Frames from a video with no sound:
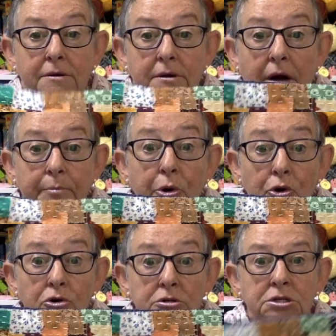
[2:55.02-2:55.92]
I
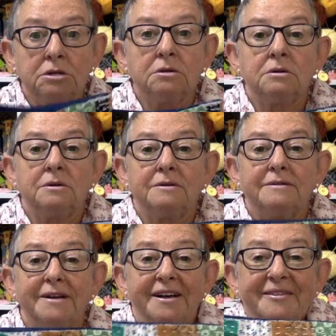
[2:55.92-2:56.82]
put
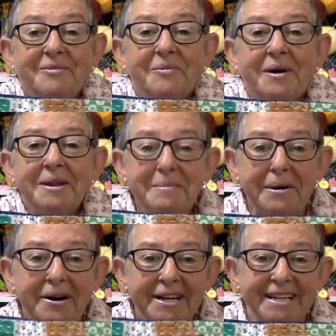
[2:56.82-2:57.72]
one of
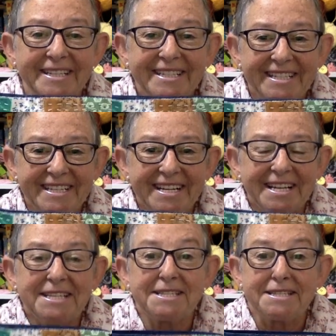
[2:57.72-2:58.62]
my
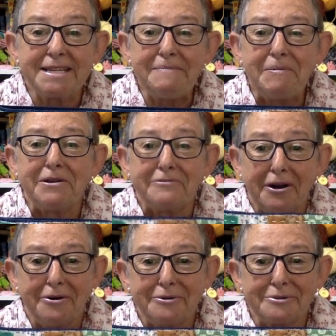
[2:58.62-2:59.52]
snippet
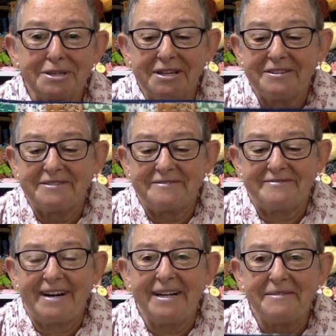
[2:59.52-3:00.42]
rolls
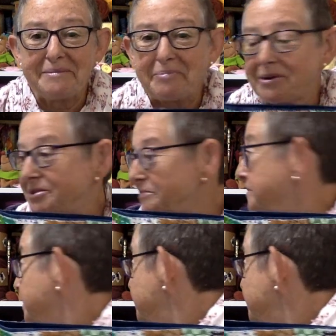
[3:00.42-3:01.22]
round the bottom.